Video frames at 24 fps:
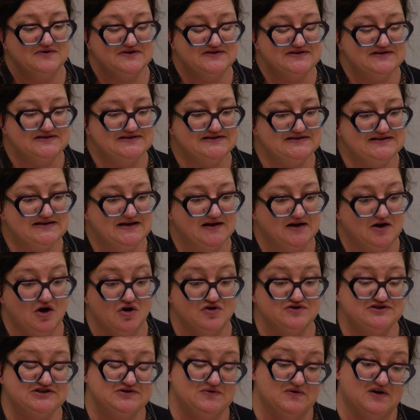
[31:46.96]
will
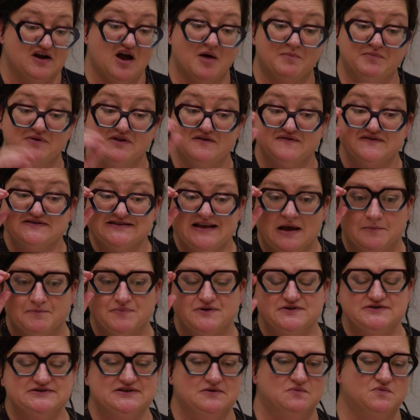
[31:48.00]
go to a couple of
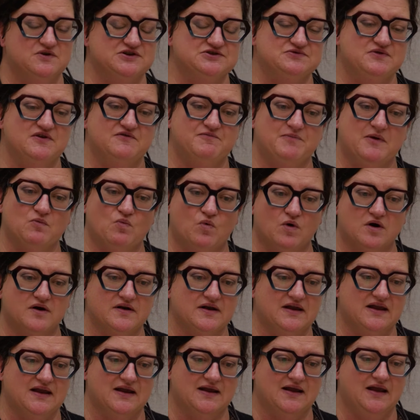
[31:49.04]
examples in which we've been
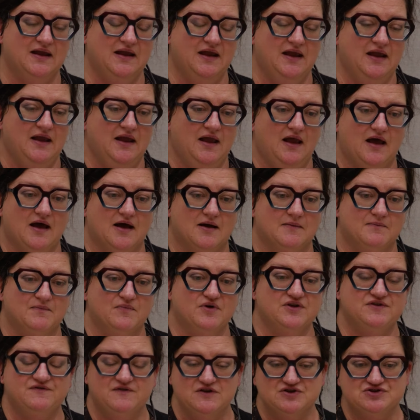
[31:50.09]
working
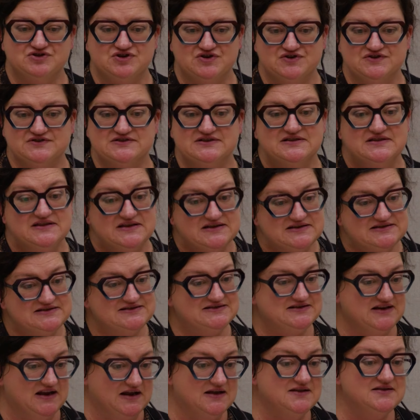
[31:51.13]
with futures in
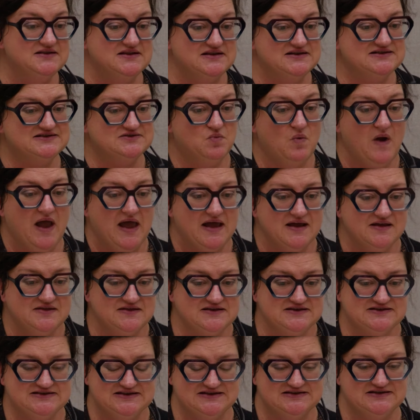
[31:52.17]
this way.
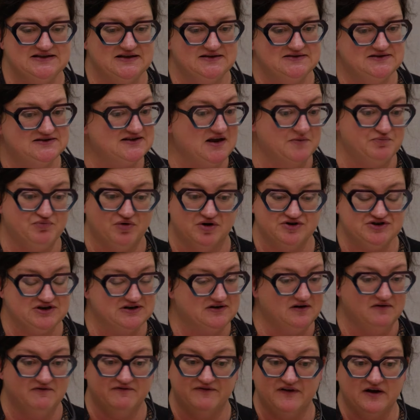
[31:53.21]
This is a design
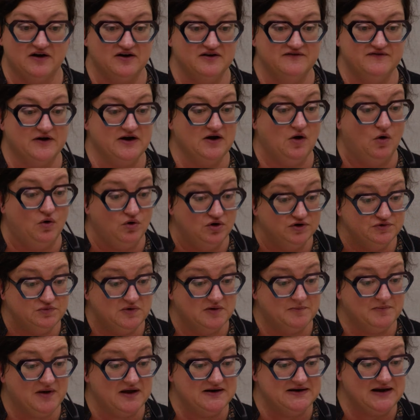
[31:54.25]
project, very, very old
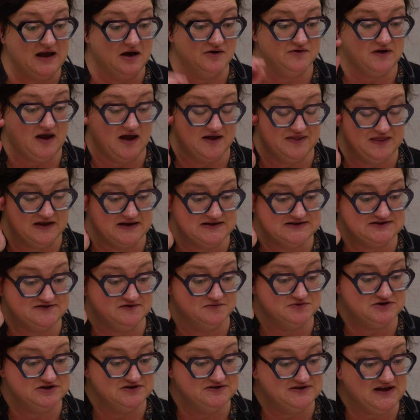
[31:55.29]
one by now. I think it's
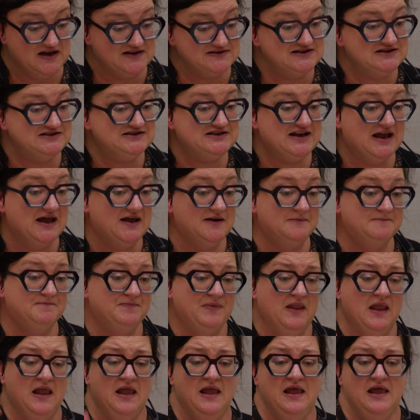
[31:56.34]
from 2010,
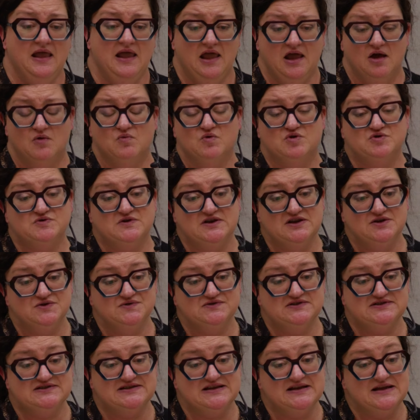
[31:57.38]
in which we
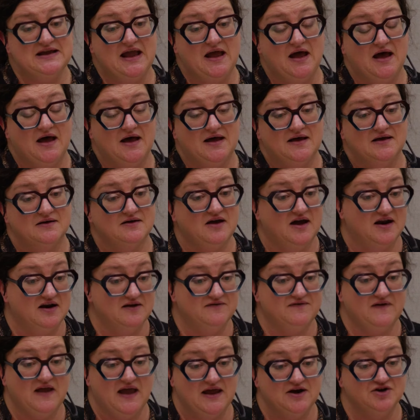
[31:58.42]
use the kind
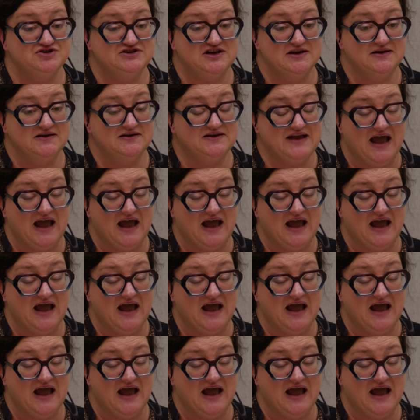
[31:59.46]
of energy